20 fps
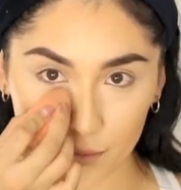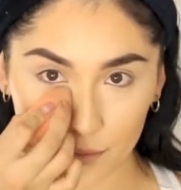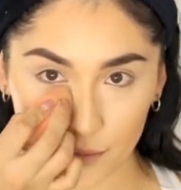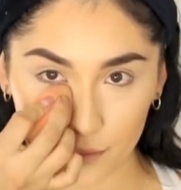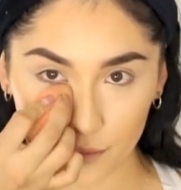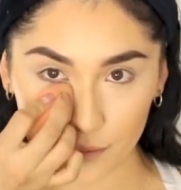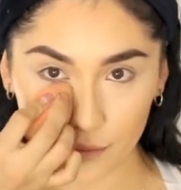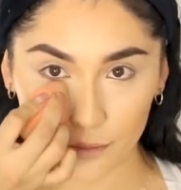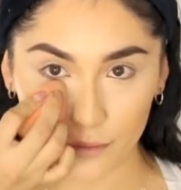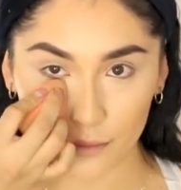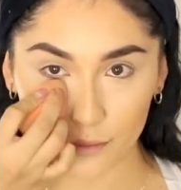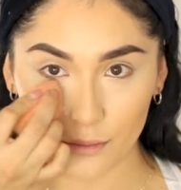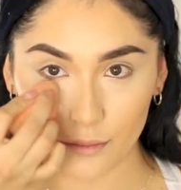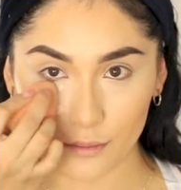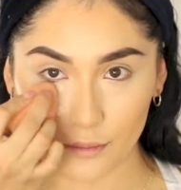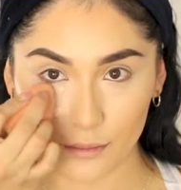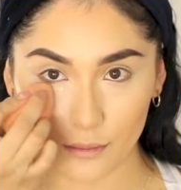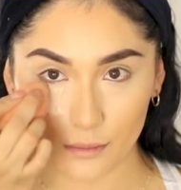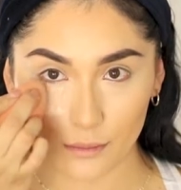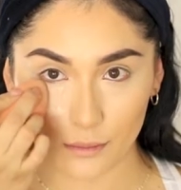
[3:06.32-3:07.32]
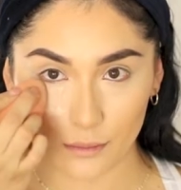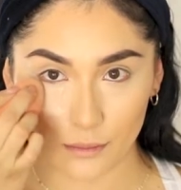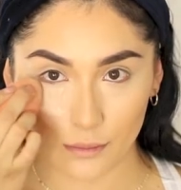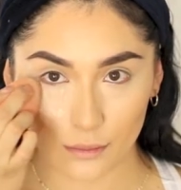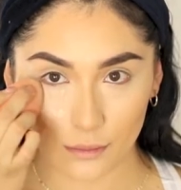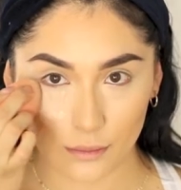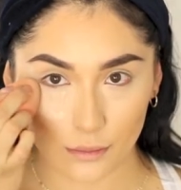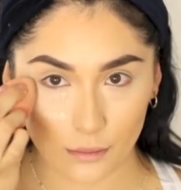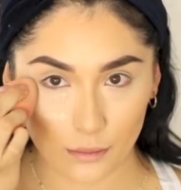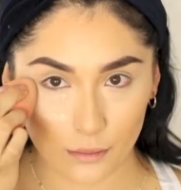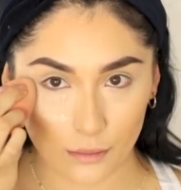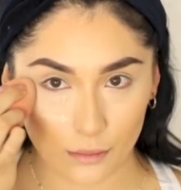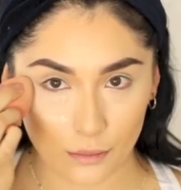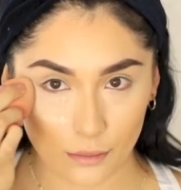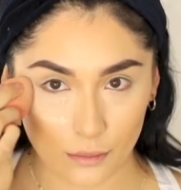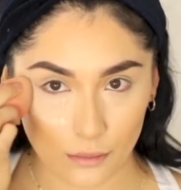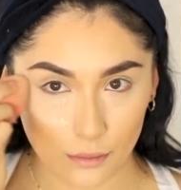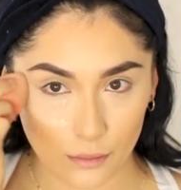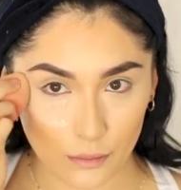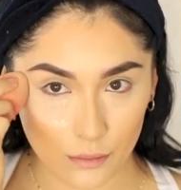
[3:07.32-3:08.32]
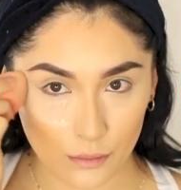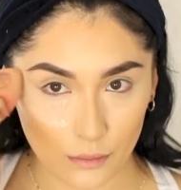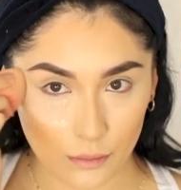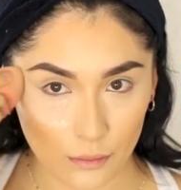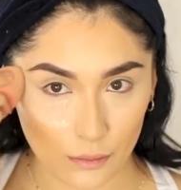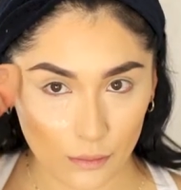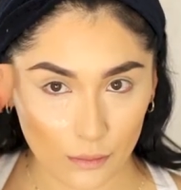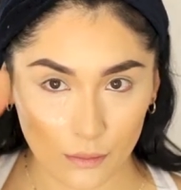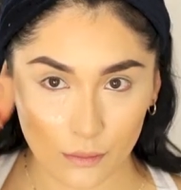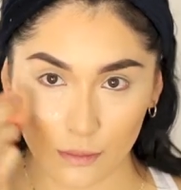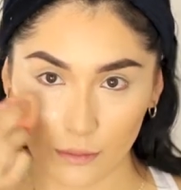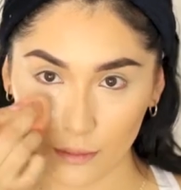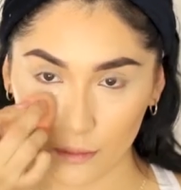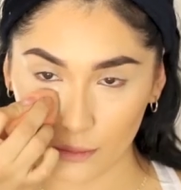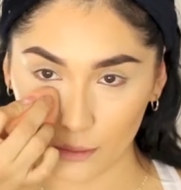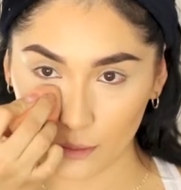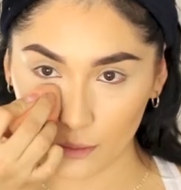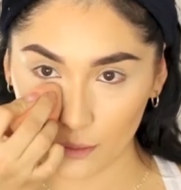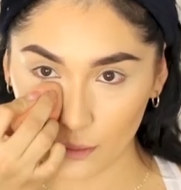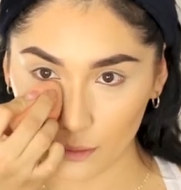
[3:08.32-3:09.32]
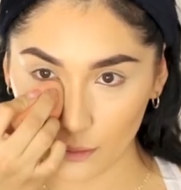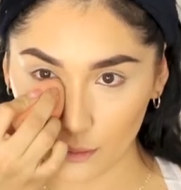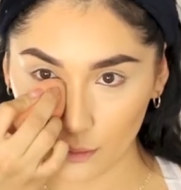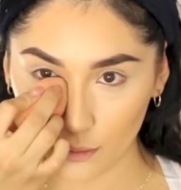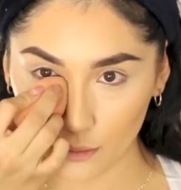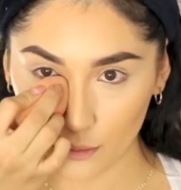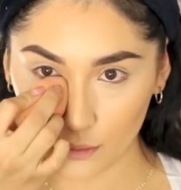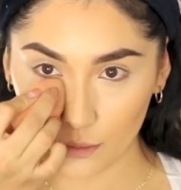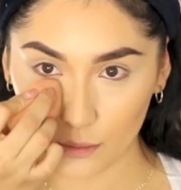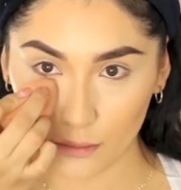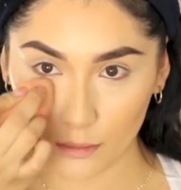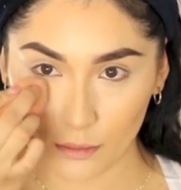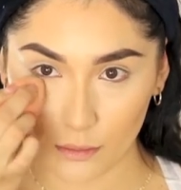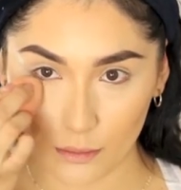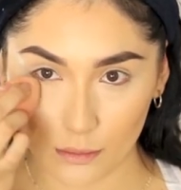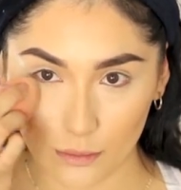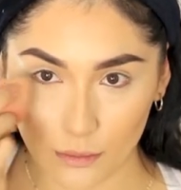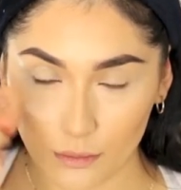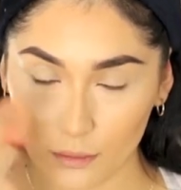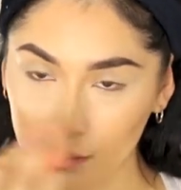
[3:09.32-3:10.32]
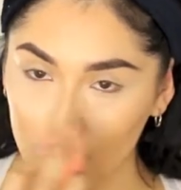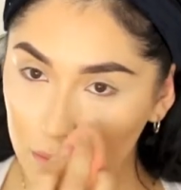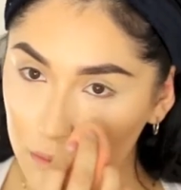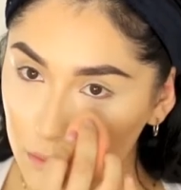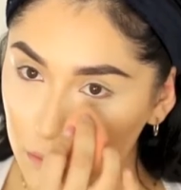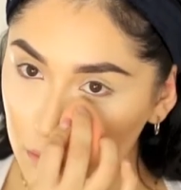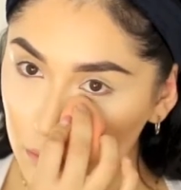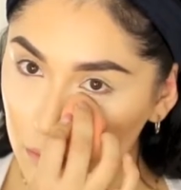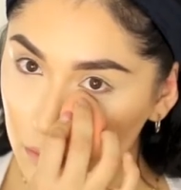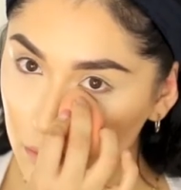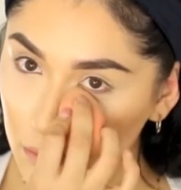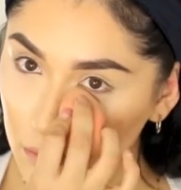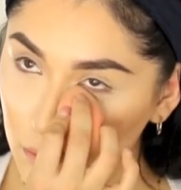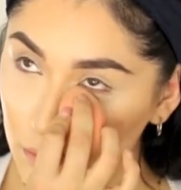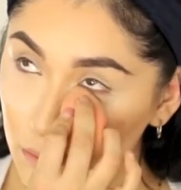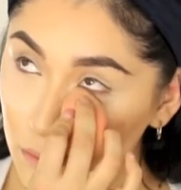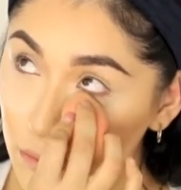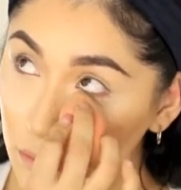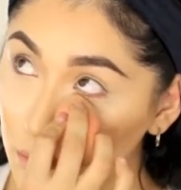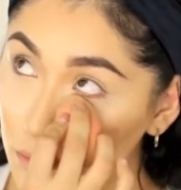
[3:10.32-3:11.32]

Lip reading: powder, and this is in Pound Cake. So I'm just